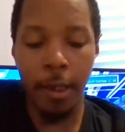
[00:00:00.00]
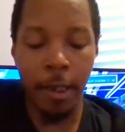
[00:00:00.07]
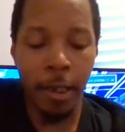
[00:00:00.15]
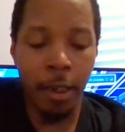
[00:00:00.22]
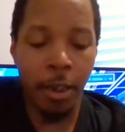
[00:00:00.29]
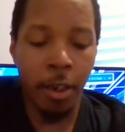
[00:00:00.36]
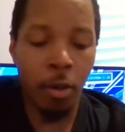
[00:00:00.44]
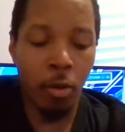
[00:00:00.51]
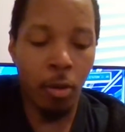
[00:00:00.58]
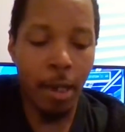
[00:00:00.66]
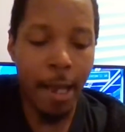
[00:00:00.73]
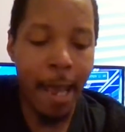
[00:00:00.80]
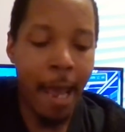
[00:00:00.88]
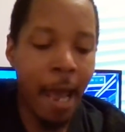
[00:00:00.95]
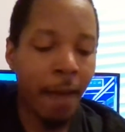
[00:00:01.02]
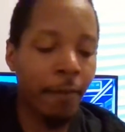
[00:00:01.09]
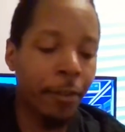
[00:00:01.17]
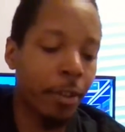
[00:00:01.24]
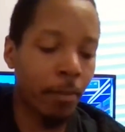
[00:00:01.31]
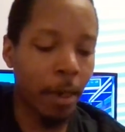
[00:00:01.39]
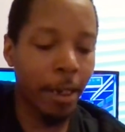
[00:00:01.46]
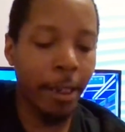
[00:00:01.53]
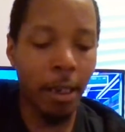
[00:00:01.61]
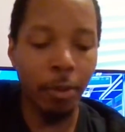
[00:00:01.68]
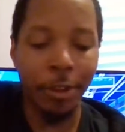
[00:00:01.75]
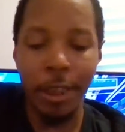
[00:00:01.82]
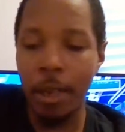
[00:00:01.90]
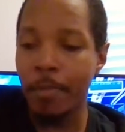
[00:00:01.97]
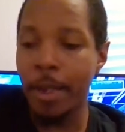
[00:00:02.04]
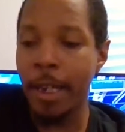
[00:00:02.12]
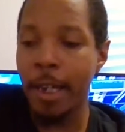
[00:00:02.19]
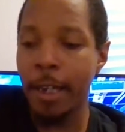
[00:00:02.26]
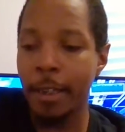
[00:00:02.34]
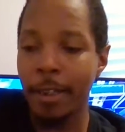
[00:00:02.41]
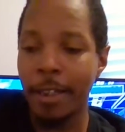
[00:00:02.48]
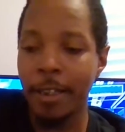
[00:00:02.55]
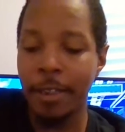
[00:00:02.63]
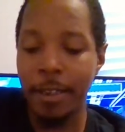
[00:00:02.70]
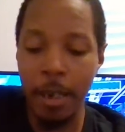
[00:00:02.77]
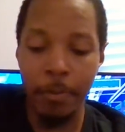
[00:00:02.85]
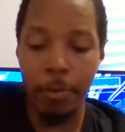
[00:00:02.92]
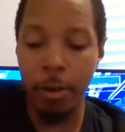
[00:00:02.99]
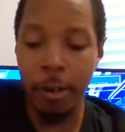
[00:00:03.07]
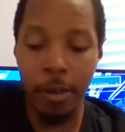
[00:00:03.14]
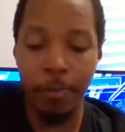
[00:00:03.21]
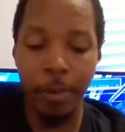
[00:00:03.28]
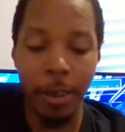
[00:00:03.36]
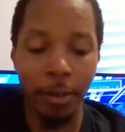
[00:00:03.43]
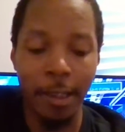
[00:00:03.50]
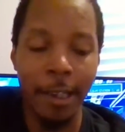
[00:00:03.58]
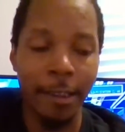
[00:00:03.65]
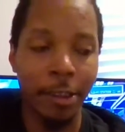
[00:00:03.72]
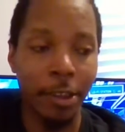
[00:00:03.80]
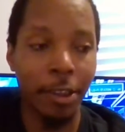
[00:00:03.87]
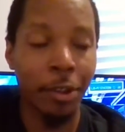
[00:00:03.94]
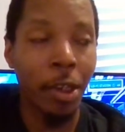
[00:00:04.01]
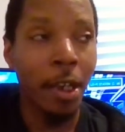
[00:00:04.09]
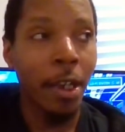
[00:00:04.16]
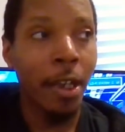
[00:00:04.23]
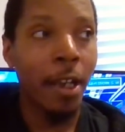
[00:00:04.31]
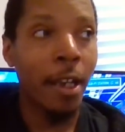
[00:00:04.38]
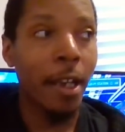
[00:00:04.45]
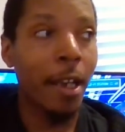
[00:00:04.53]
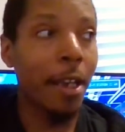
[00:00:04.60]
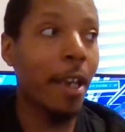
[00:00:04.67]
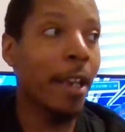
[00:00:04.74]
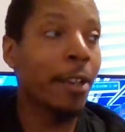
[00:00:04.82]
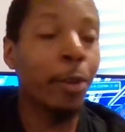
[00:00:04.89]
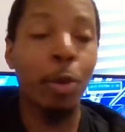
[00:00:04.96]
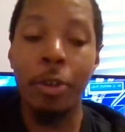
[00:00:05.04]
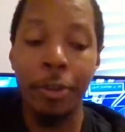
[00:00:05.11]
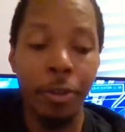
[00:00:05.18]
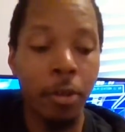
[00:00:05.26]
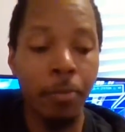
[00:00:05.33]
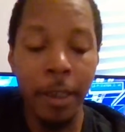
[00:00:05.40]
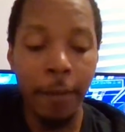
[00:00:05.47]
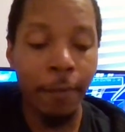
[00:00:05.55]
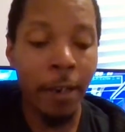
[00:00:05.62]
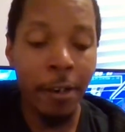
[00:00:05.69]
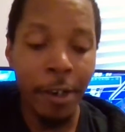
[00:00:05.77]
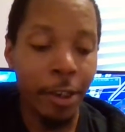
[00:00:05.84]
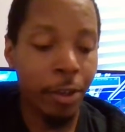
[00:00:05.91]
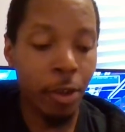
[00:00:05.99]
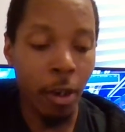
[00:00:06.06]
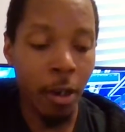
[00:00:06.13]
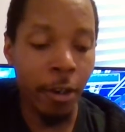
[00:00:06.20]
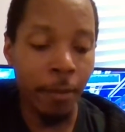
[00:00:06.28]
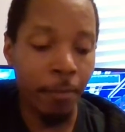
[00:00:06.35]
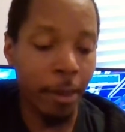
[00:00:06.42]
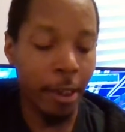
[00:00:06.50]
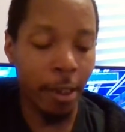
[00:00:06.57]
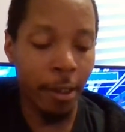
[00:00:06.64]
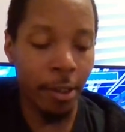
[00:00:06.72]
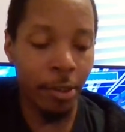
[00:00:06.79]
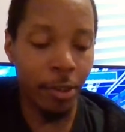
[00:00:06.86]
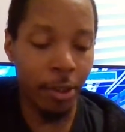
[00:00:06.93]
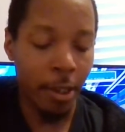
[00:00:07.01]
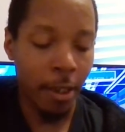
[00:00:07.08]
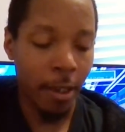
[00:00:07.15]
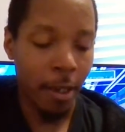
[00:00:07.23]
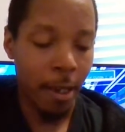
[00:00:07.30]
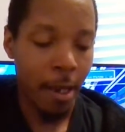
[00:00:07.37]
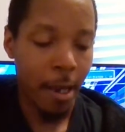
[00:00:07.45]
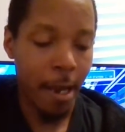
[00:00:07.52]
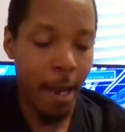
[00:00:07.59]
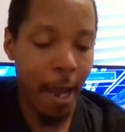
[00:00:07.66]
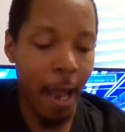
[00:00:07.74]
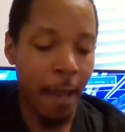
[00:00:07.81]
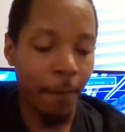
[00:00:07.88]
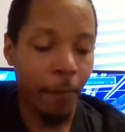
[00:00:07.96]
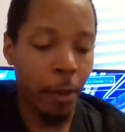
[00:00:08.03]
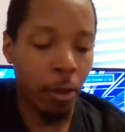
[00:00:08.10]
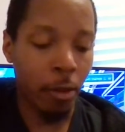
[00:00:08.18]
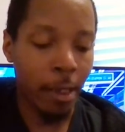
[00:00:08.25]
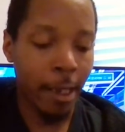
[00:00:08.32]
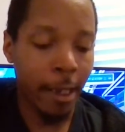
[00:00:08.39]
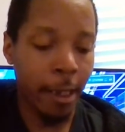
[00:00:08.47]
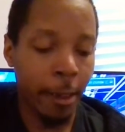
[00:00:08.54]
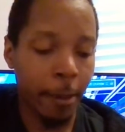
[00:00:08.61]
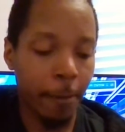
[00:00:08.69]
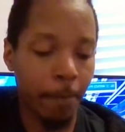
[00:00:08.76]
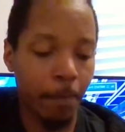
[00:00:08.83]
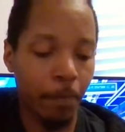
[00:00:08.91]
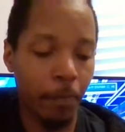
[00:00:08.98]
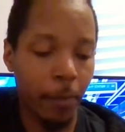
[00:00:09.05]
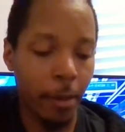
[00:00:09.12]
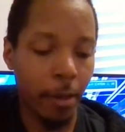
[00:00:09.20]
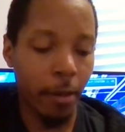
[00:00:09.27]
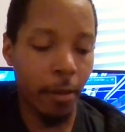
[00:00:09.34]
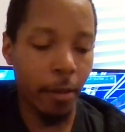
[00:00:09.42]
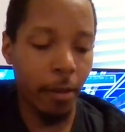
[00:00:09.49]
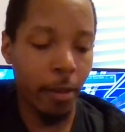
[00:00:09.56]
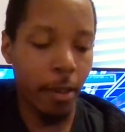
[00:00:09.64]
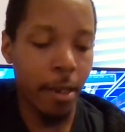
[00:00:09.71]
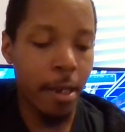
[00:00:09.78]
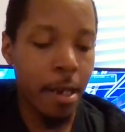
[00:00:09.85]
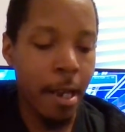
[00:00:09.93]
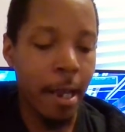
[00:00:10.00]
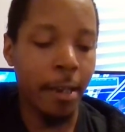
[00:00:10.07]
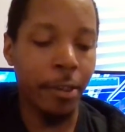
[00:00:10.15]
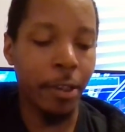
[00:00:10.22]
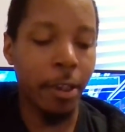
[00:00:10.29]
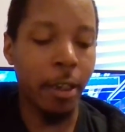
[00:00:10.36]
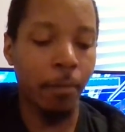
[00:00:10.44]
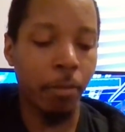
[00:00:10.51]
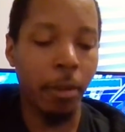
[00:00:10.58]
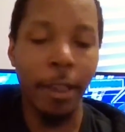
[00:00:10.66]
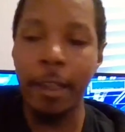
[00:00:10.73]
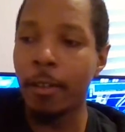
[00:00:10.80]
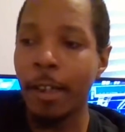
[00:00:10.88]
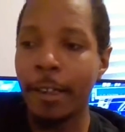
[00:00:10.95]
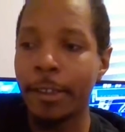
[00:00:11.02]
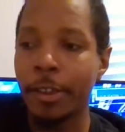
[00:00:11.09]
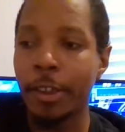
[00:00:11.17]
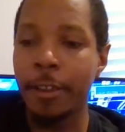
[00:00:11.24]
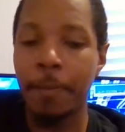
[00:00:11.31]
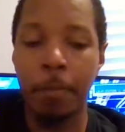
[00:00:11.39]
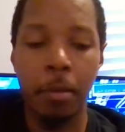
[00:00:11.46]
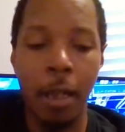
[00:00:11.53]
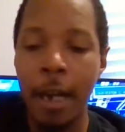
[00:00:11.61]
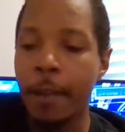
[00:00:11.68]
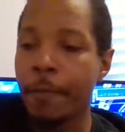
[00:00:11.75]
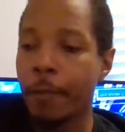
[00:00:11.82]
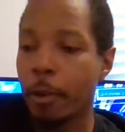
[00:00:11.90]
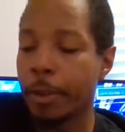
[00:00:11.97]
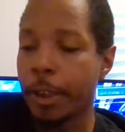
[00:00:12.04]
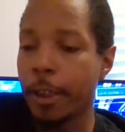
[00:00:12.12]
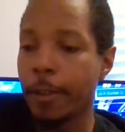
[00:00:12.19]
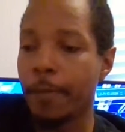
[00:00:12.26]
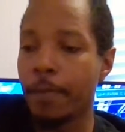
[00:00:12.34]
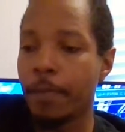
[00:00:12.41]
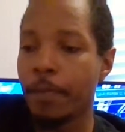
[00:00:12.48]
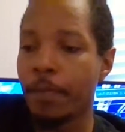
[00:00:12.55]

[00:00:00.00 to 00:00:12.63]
having somebody else come in and temporarily be Alexis is going to be very jarring because I feel like Nancy can play Alexis blindfolded.